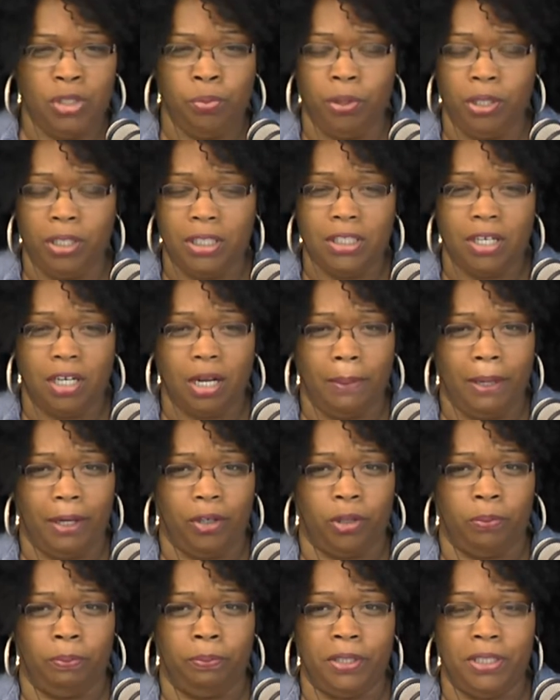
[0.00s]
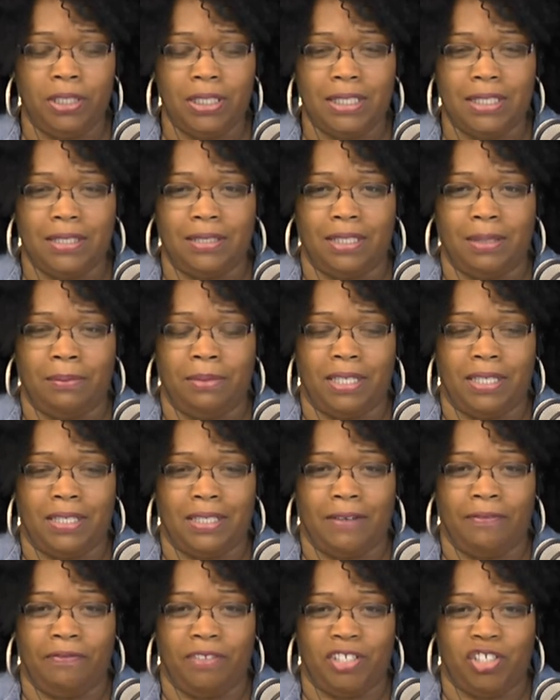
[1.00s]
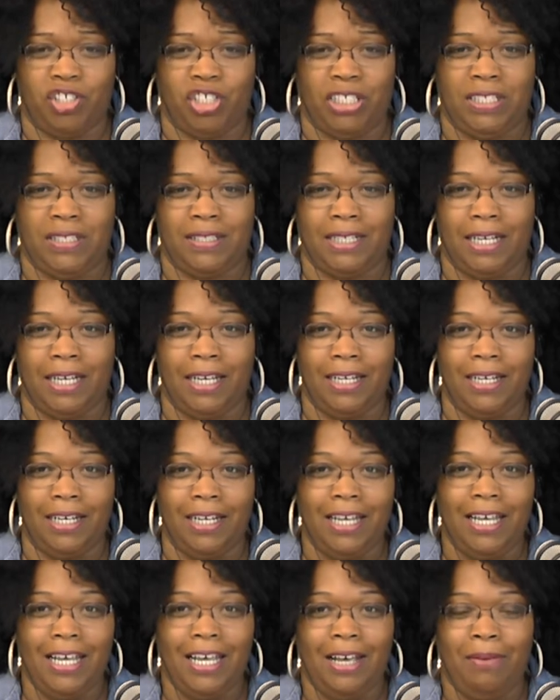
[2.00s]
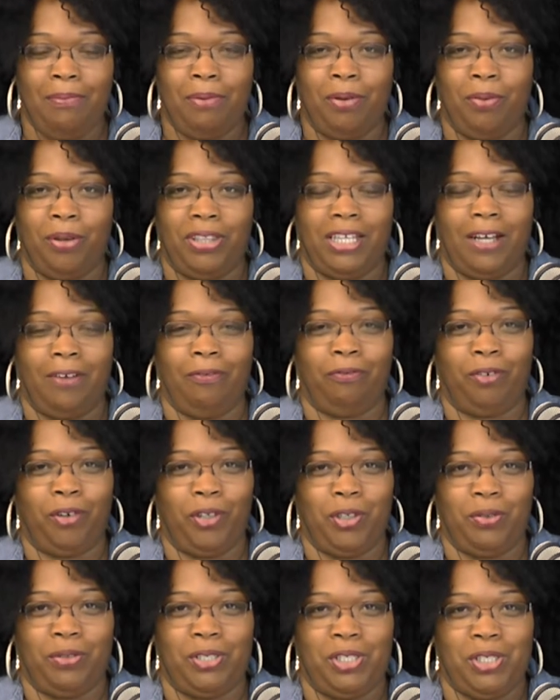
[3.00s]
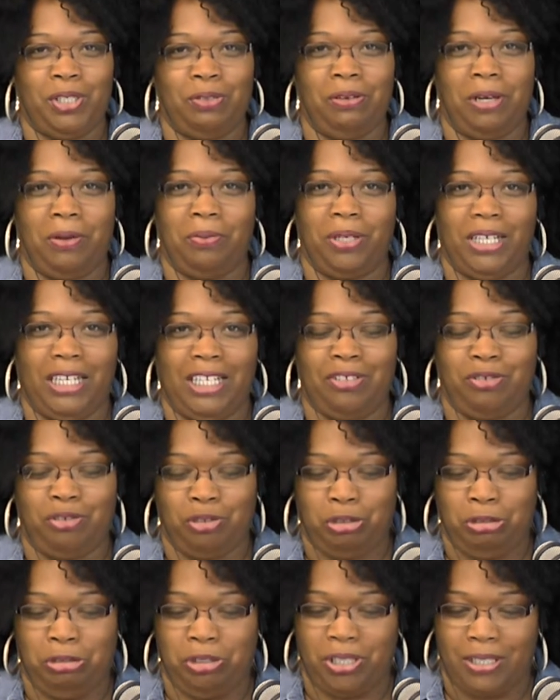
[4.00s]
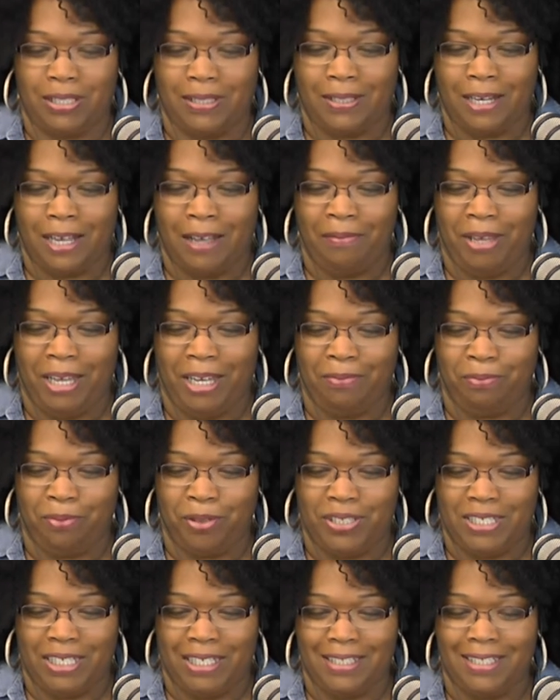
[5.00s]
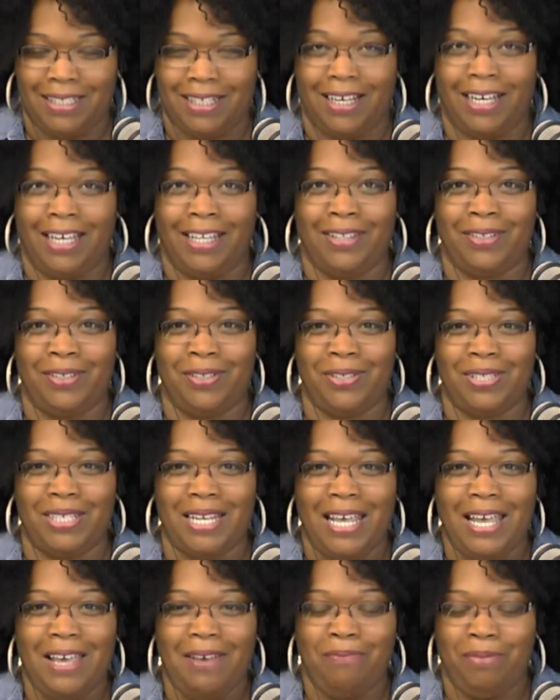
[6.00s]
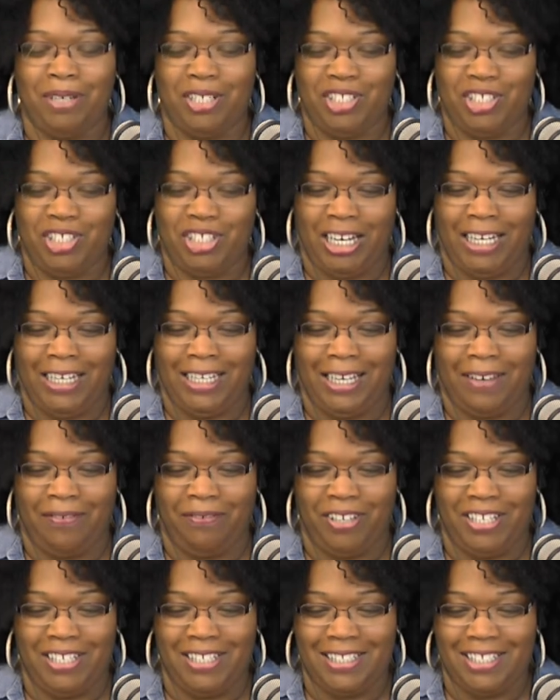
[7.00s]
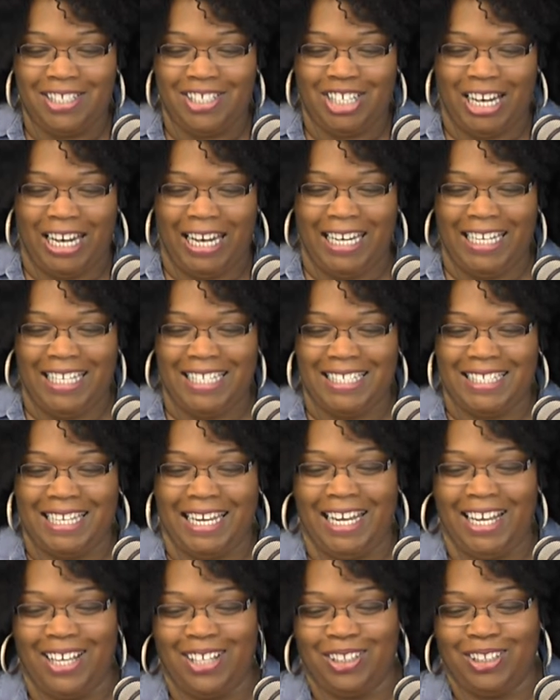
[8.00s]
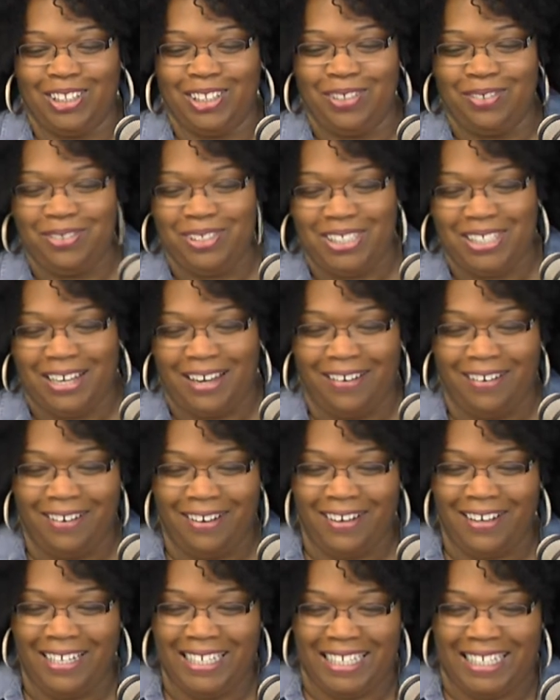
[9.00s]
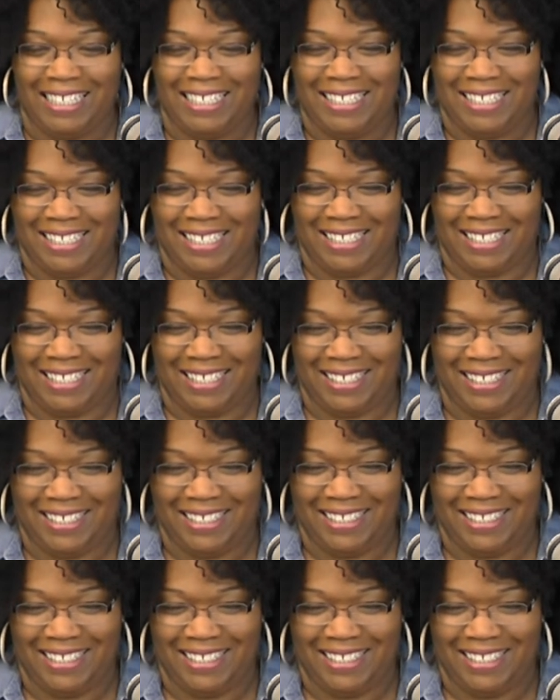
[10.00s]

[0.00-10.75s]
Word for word: We're going to talk about her books and some of the stuff that she's done. But without further ado, I want to introduce to some and present to others Miss Shá Givens. Shá, say hello to our audience.